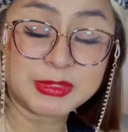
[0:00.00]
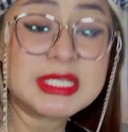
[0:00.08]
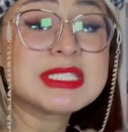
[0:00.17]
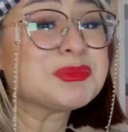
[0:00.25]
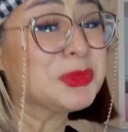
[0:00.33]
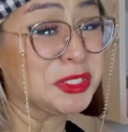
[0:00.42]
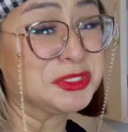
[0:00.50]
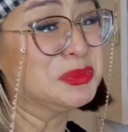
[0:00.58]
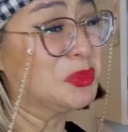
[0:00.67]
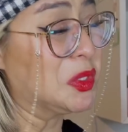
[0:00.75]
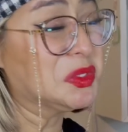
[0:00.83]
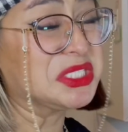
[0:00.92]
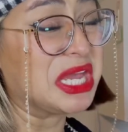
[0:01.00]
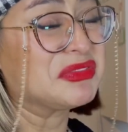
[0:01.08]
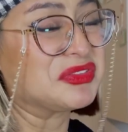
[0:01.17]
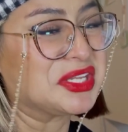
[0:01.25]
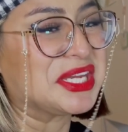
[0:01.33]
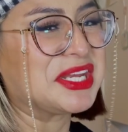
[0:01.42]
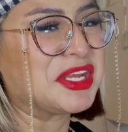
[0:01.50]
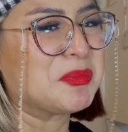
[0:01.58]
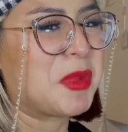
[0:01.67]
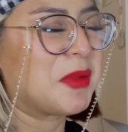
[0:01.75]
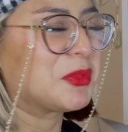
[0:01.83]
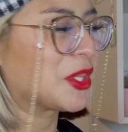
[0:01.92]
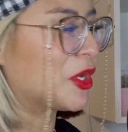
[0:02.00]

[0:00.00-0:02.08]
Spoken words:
is most definitely an unpopular